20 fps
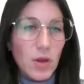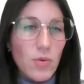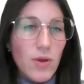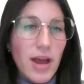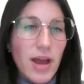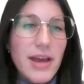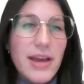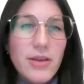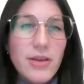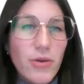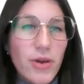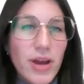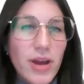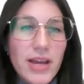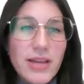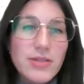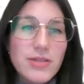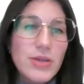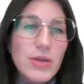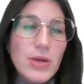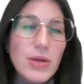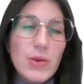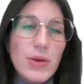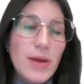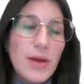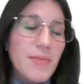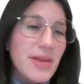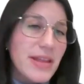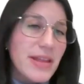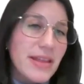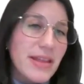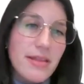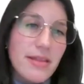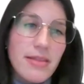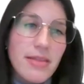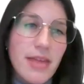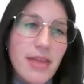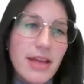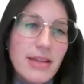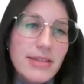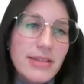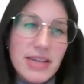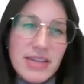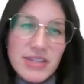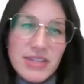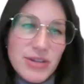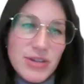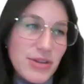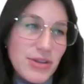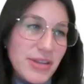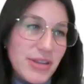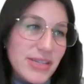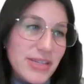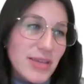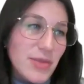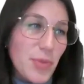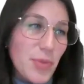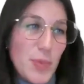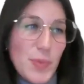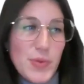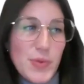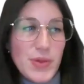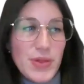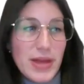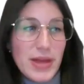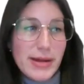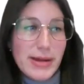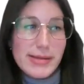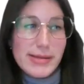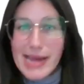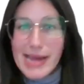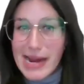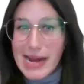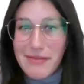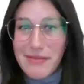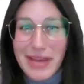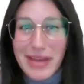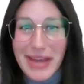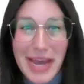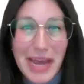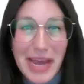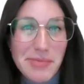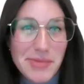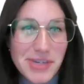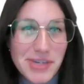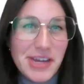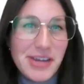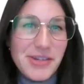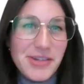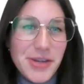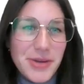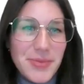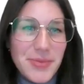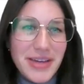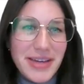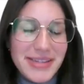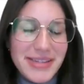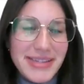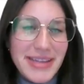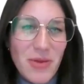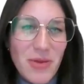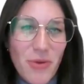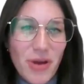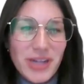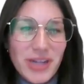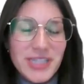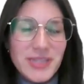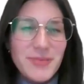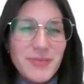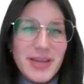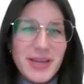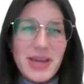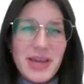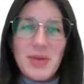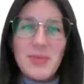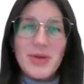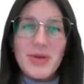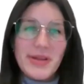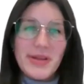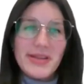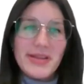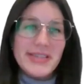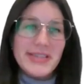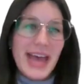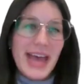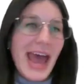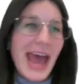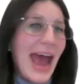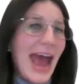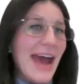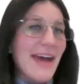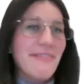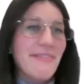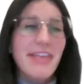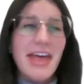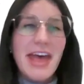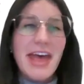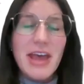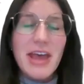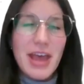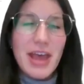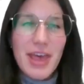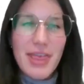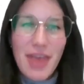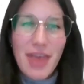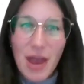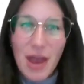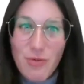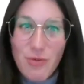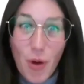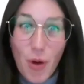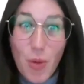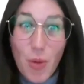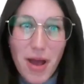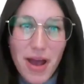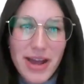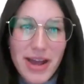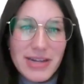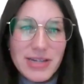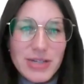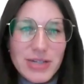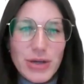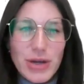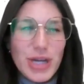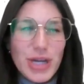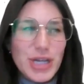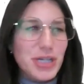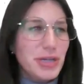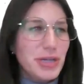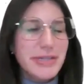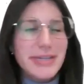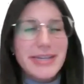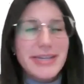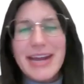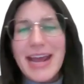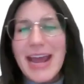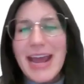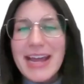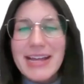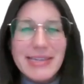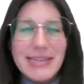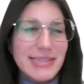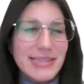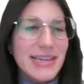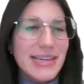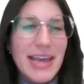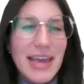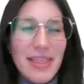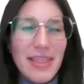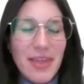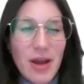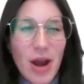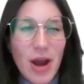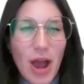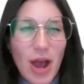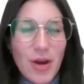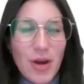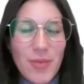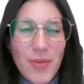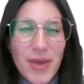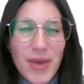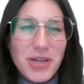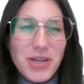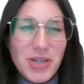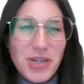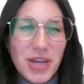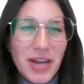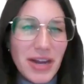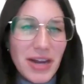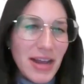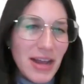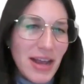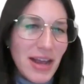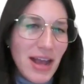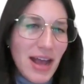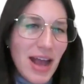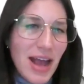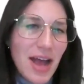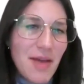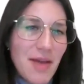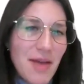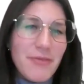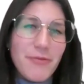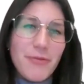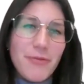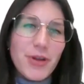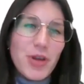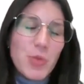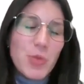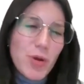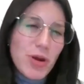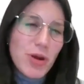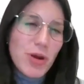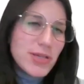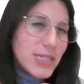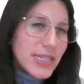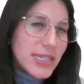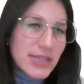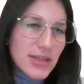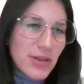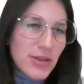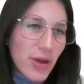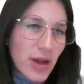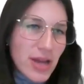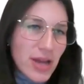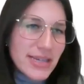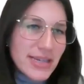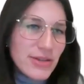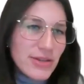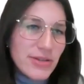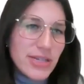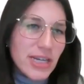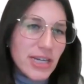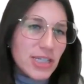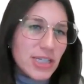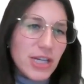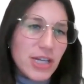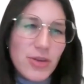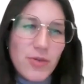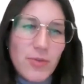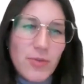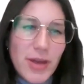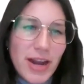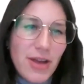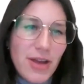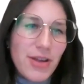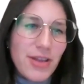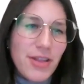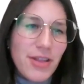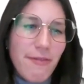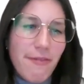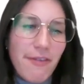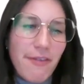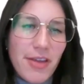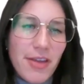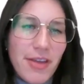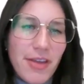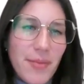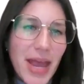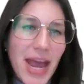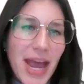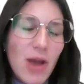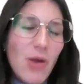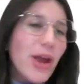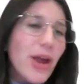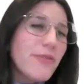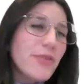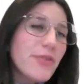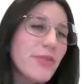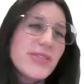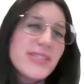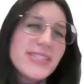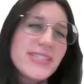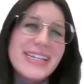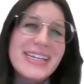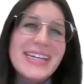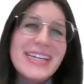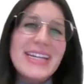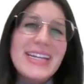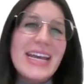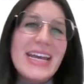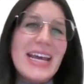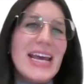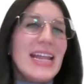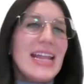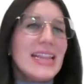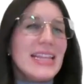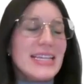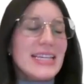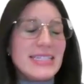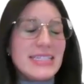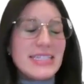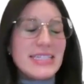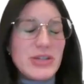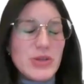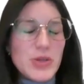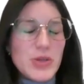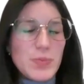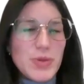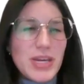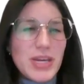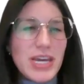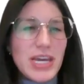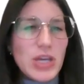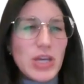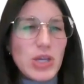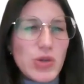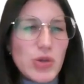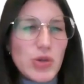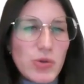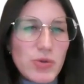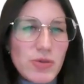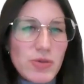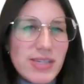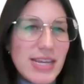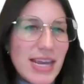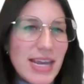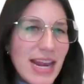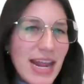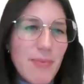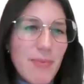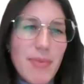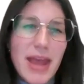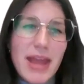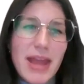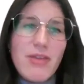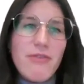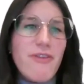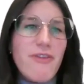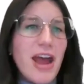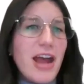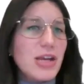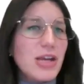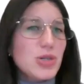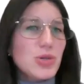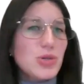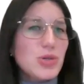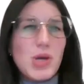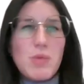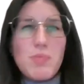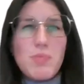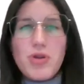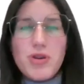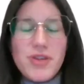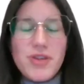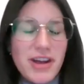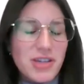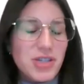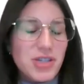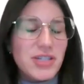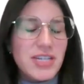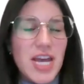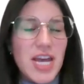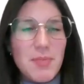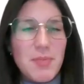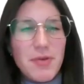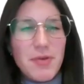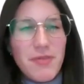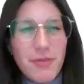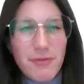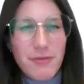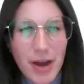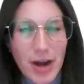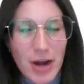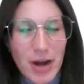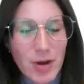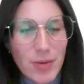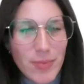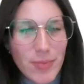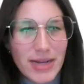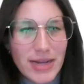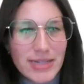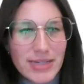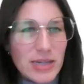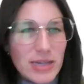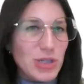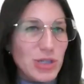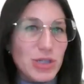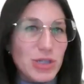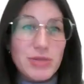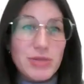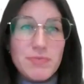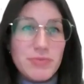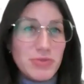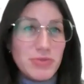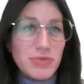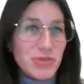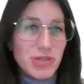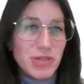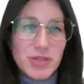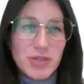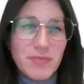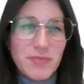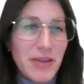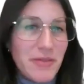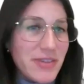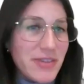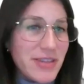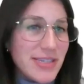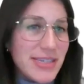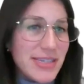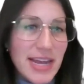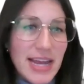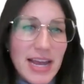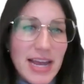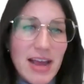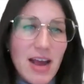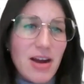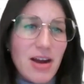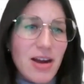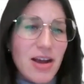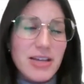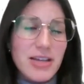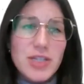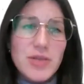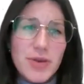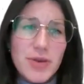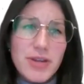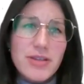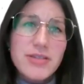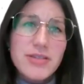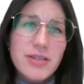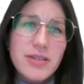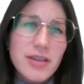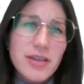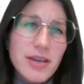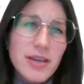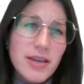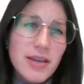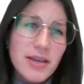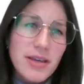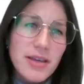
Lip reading: Okay, great. So, I mean, that's certainly some people that is kind of a game changer because they want to be able to have that robot integration to enhance their automation. And for you personally, though, because I know DJ, you've been out in the field. I mean, how have you seen these Neos being used in a manufacturing production type of environment, just by visiting our customers?